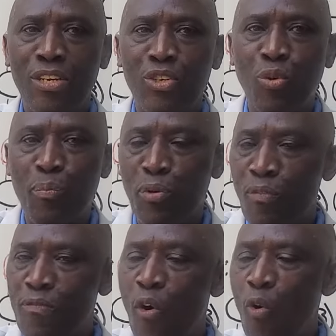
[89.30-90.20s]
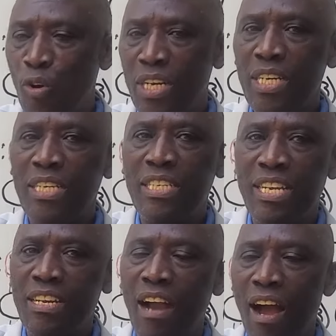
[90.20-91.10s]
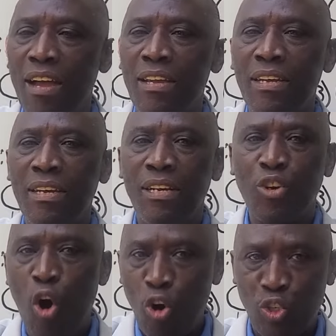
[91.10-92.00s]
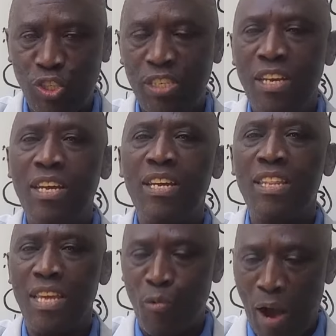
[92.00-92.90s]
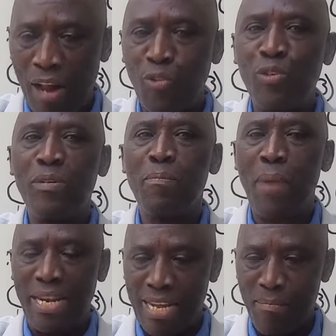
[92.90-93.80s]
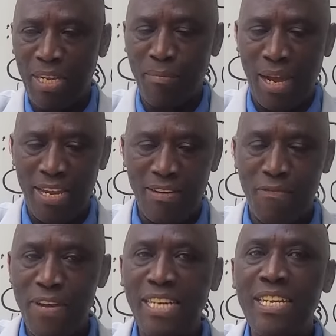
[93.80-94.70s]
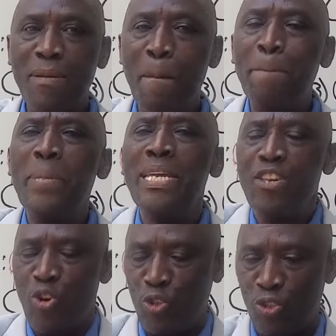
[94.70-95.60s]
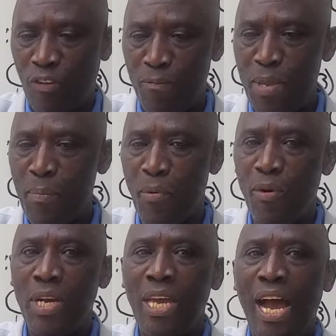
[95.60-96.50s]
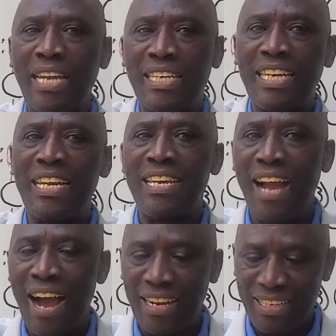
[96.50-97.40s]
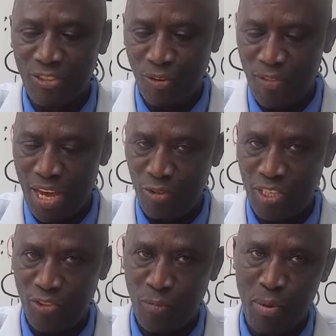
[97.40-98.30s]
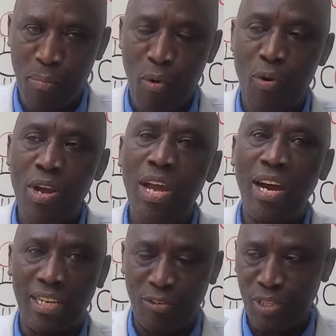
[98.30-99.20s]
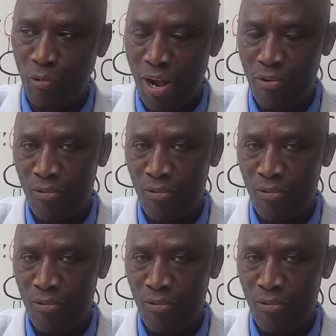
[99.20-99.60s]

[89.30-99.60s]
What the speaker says: to provoke, trigger, cause the world pandemic by infecting millions of people and killing hundreds of thousands of people around the world.